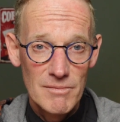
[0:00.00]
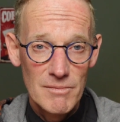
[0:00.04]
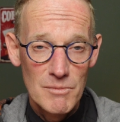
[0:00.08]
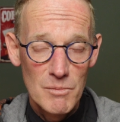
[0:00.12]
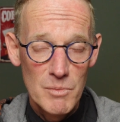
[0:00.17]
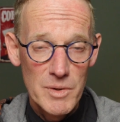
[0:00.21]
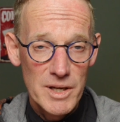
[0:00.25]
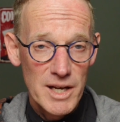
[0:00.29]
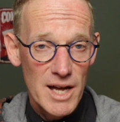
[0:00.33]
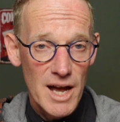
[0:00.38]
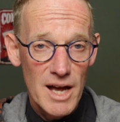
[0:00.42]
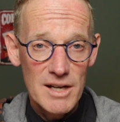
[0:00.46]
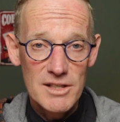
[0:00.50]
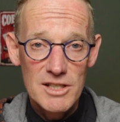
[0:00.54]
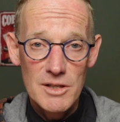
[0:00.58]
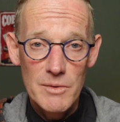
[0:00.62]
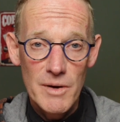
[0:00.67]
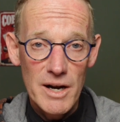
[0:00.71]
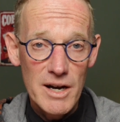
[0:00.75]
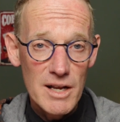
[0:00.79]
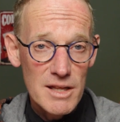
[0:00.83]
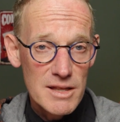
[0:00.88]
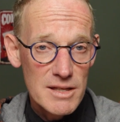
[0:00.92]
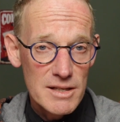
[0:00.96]
We can't do
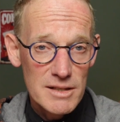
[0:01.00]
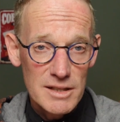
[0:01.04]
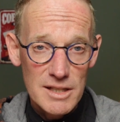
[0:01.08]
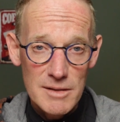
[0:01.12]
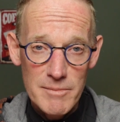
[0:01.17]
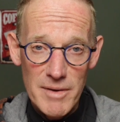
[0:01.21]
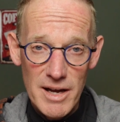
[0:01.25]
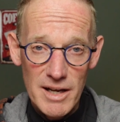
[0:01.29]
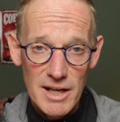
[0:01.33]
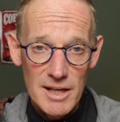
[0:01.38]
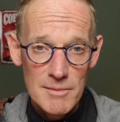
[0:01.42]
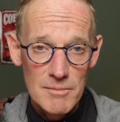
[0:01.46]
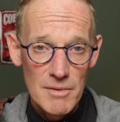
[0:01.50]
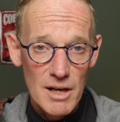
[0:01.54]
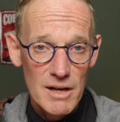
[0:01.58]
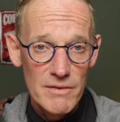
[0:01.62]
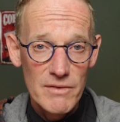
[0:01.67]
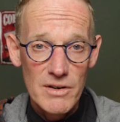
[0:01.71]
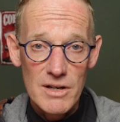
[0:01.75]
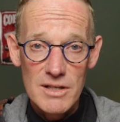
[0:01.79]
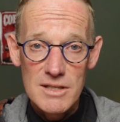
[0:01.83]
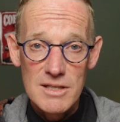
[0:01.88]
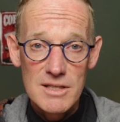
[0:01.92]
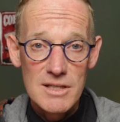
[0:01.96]
anything to make him
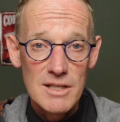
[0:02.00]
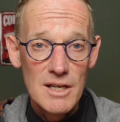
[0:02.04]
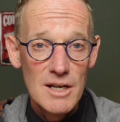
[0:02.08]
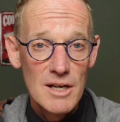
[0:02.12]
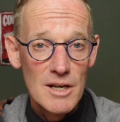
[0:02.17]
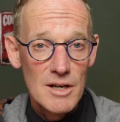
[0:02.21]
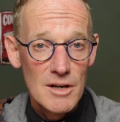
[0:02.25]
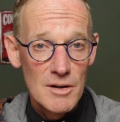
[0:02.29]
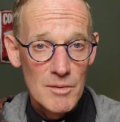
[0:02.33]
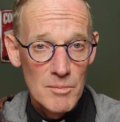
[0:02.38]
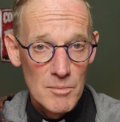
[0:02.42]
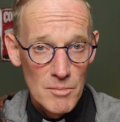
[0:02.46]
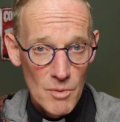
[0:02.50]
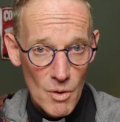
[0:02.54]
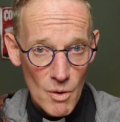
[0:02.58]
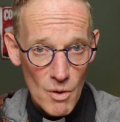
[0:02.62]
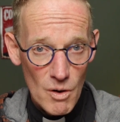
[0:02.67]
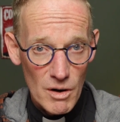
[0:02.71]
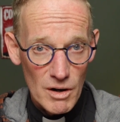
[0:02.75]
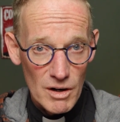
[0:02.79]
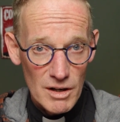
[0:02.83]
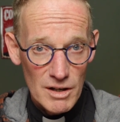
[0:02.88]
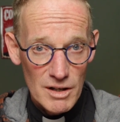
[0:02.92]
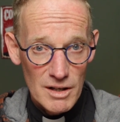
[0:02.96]
love us
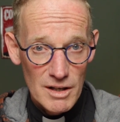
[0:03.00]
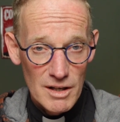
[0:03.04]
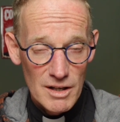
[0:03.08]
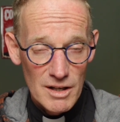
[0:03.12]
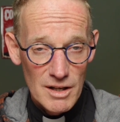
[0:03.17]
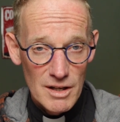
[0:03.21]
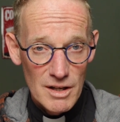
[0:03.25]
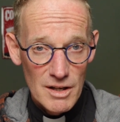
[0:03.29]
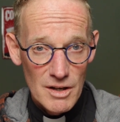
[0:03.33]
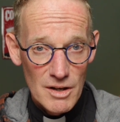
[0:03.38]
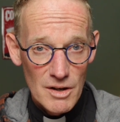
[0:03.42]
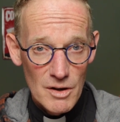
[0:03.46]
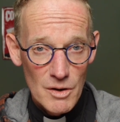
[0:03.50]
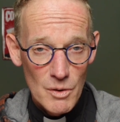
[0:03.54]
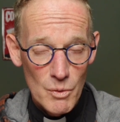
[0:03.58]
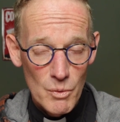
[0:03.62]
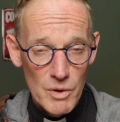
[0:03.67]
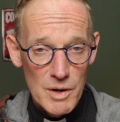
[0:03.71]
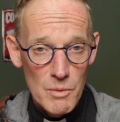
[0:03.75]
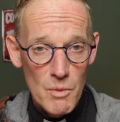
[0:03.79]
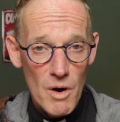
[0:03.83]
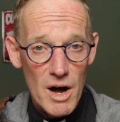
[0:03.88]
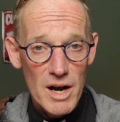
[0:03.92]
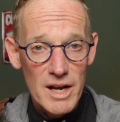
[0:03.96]
more.
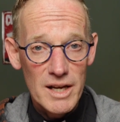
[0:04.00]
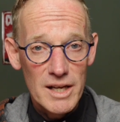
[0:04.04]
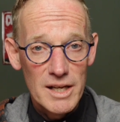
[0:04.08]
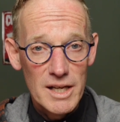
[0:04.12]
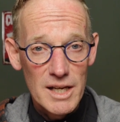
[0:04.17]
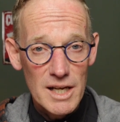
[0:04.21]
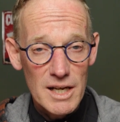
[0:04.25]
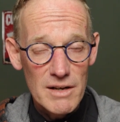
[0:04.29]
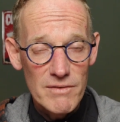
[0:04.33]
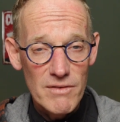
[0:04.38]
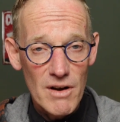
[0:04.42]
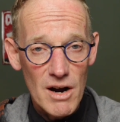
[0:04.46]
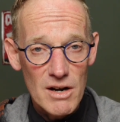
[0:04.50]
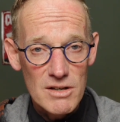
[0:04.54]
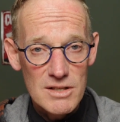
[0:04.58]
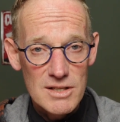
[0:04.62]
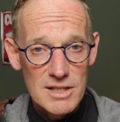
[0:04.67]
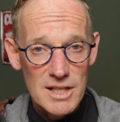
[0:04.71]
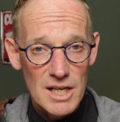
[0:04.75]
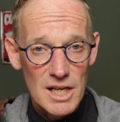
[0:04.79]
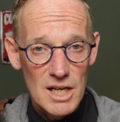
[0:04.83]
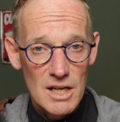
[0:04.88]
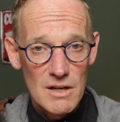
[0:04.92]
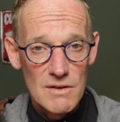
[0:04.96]
We want to give
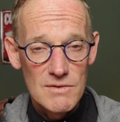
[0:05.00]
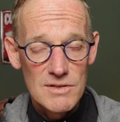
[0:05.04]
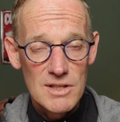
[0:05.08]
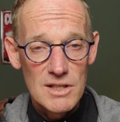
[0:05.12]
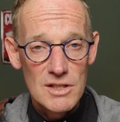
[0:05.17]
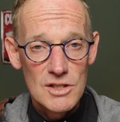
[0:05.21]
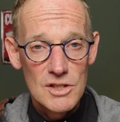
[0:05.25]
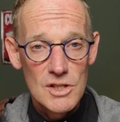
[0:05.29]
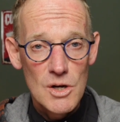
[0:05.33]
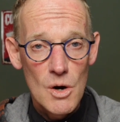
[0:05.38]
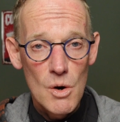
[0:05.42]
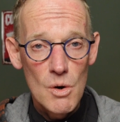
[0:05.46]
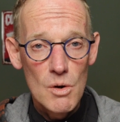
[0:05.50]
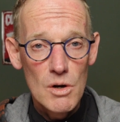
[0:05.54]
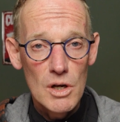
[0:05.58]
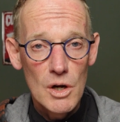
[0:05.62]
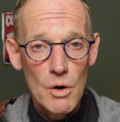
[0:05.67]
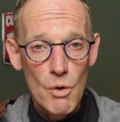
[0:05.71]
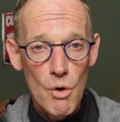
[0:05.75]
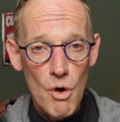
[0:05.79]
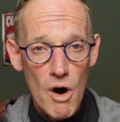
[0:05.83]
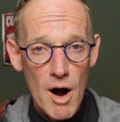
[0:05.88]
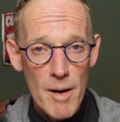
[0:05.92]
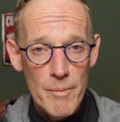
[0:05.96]
ourselves in total
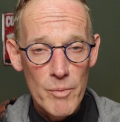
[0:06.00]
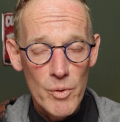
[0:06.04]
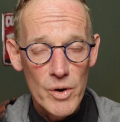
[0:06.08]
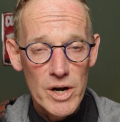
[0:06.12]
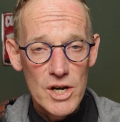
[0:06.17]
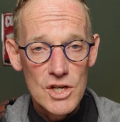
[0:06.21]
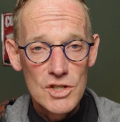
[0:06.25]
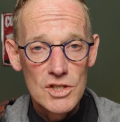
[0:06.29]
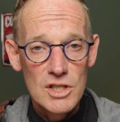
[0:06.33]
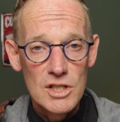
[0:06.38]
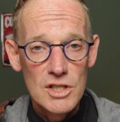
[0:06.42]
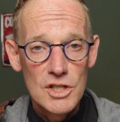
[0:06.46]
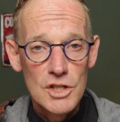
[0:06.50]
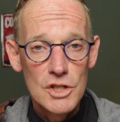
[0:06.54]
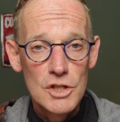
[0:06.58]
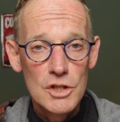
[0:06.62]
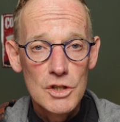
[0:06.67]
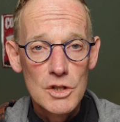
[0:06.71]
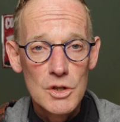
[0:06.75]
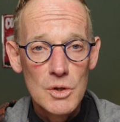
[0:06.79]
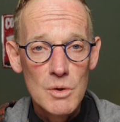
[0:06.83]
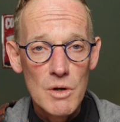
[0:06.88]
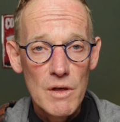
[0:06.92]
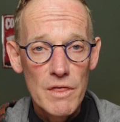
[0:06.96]
cooperation
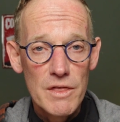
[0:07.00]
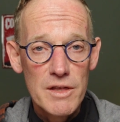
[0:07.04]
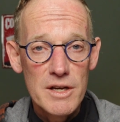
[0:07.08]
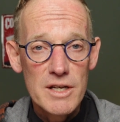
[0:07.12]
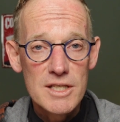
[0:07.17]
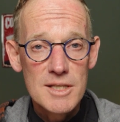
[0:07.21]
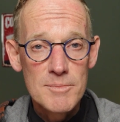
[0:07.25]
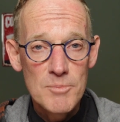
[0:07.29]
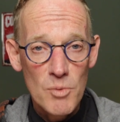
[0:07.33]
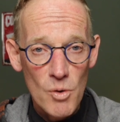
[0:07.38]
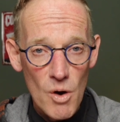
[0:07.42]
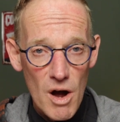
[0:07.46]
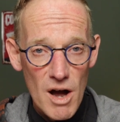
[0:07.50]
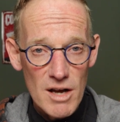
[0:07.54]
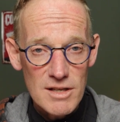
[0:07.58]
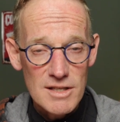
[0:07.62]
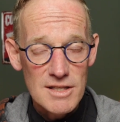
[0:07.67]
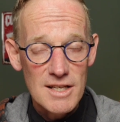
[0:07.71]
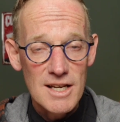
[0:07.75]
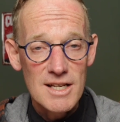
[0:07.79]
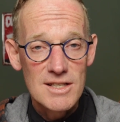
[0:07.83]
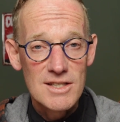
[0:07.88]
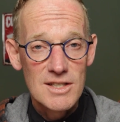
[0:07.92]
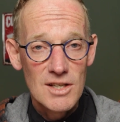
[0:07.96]
to this
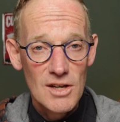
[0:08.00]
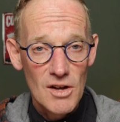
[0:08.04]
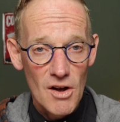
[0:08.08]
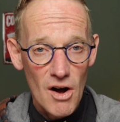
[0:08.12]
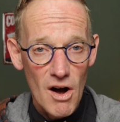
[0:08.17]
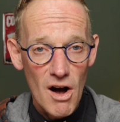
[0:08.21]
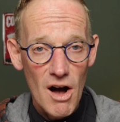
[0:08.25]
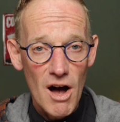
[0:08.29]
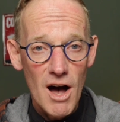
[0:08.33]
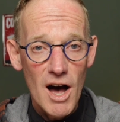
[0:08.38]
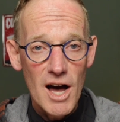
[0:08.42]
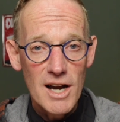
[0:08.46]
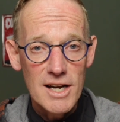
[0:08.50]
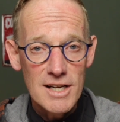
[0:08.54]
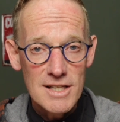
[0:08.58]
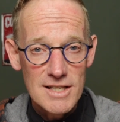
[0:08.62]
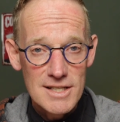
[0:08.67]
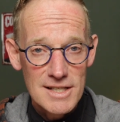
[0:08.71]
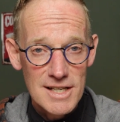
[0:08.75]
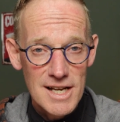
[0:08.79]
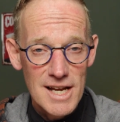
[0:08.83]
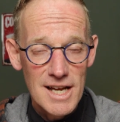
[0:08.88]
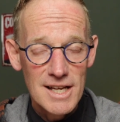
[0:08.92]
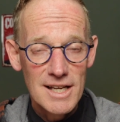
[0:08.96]
process. God is
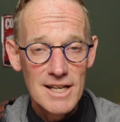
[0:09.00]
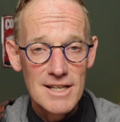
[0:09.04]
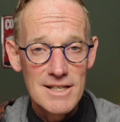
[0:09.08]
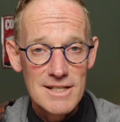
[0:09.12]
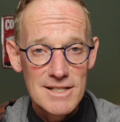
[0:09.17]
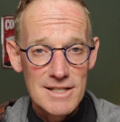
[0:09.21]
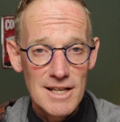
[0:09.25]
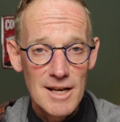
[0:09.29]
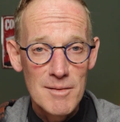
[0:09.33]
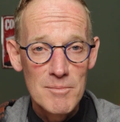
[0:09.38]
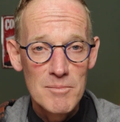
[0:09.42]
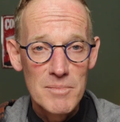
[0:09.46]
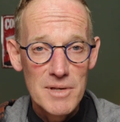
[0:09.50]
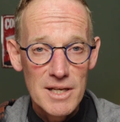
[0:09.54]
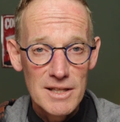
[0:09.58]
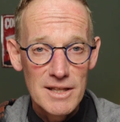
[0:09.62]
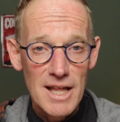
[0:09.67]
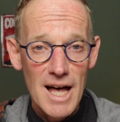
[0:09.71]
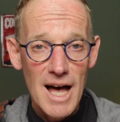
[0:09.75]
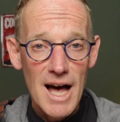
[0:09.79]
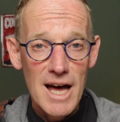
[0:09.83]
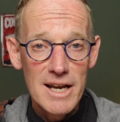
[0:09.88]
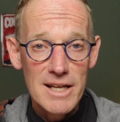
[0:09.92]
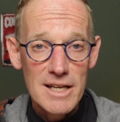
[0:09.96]
taking something
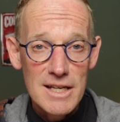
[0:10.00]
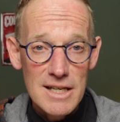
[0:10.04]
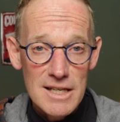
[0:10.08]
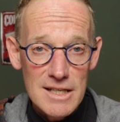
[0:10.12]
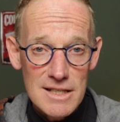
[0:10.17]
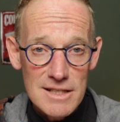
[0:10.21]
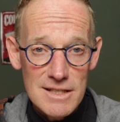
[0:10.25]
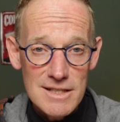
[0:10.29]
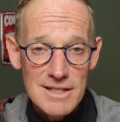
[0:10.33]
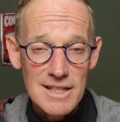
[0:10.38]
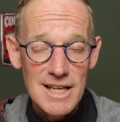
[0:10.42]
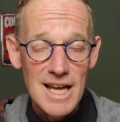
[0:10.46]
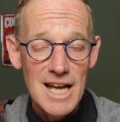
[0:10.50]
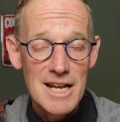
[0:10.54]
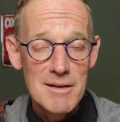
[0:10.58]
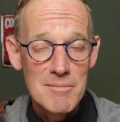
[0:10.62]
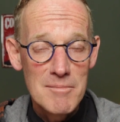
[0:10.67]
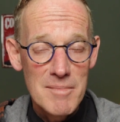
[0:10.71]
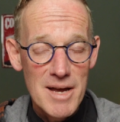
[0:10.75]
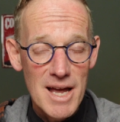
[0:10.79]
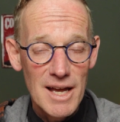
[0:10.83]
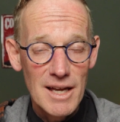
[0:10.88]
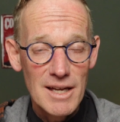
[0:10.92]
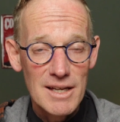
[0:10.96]
that is
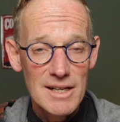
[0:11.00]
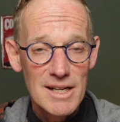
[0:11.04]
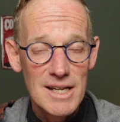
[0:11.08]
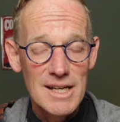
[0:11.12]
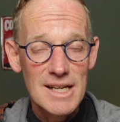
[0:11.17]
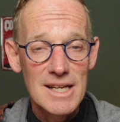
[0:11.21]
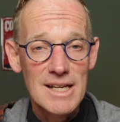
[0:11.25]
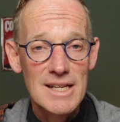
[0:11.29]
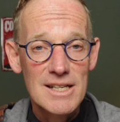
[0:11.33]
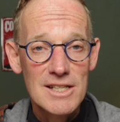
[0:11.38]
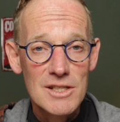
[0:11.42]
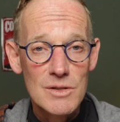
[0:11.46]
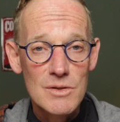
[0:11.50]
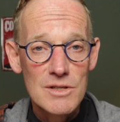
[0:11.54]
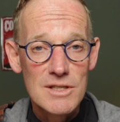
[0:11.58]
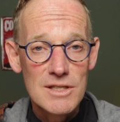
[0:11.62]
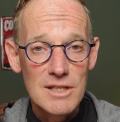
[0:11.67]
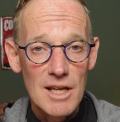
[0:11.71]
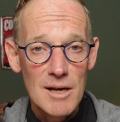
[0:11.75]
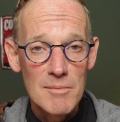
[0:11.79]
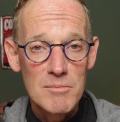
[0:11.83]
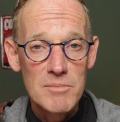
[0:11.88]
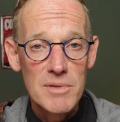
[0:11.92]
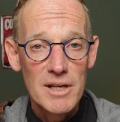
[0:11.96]
and making it into
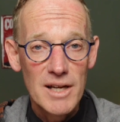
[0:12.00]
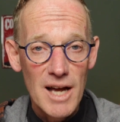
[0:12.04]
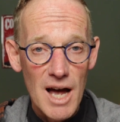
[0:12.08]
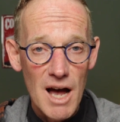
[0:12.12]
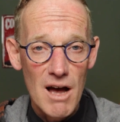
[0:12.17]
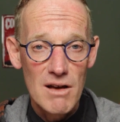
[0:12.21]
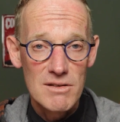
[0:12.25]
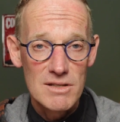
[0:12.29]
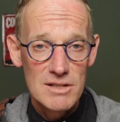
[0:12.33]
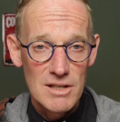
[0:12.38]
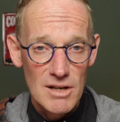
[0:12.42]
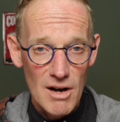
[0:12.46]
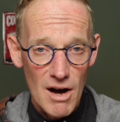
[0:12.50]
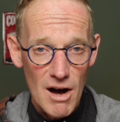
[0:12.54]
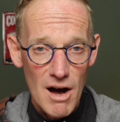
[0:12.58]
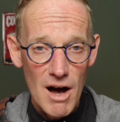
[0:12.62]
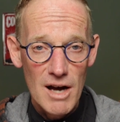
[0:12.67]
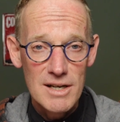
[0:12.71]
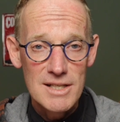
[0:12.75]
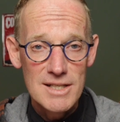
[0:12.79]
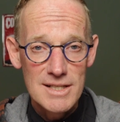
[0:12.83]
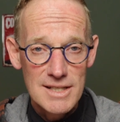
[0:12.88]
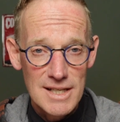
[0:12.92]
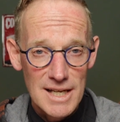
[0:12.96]
something else.
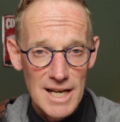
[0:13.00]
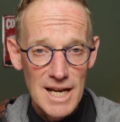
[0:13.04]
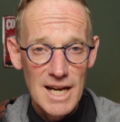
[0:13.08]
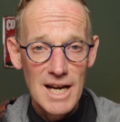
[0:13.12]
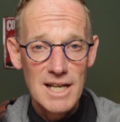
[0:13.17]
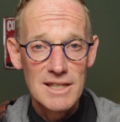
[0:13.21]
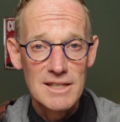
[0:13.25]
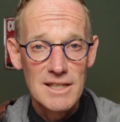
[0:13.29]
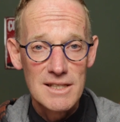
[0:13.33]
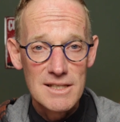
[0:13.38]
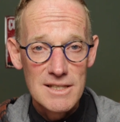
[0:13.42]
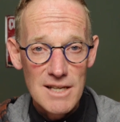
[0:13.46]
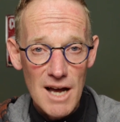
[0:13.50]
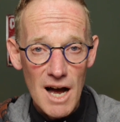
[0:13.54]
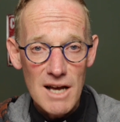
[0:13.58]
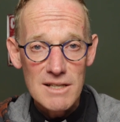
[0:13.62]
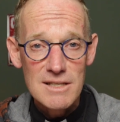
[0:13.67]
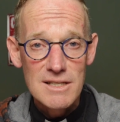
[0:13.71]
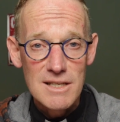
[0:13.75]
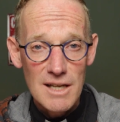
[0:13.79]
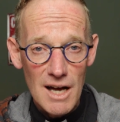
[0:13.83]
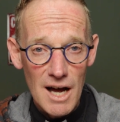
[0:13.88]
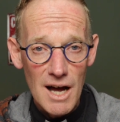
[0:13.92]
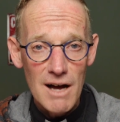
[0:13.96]
God is taking the
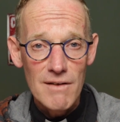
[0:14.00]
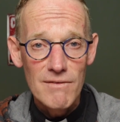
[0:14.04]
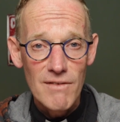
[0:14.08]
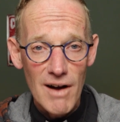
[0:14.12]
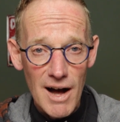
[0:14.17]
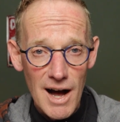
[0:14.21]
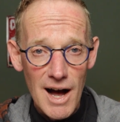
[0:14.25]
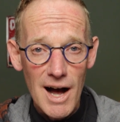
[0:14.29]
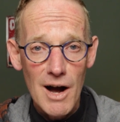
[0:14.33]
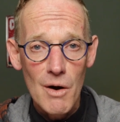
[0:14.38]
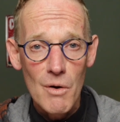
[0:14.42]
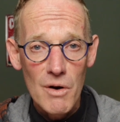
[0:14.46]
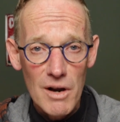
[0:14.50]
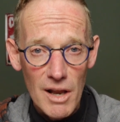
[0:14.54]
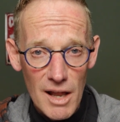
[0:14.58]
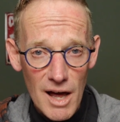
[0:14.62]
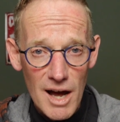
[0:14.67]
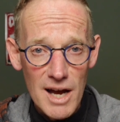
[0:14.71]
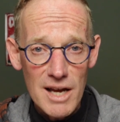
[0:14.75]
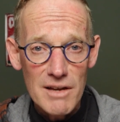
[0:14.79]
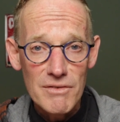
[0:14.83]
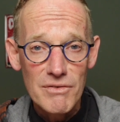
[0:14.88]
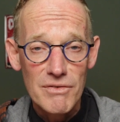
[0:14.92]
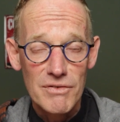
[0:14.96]
dust of our
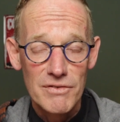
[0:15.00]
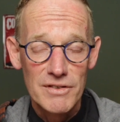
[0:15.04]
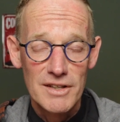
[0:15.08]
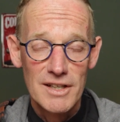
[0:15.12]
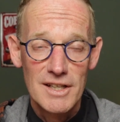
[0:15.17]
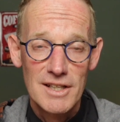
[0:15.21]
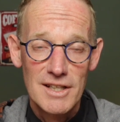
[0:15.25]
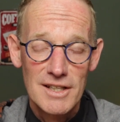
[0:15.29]
life